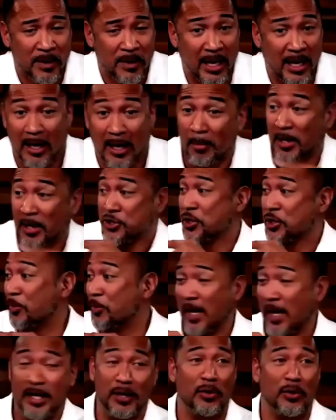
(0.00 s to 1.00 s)
And I'm making sure
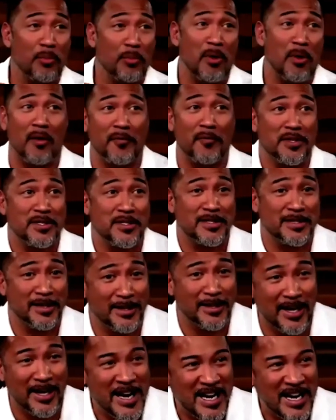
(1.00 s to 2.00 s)
right here in home office,
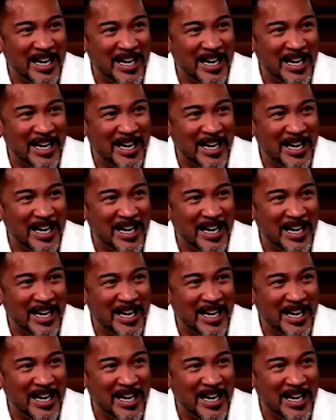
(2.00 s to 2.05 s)
uh,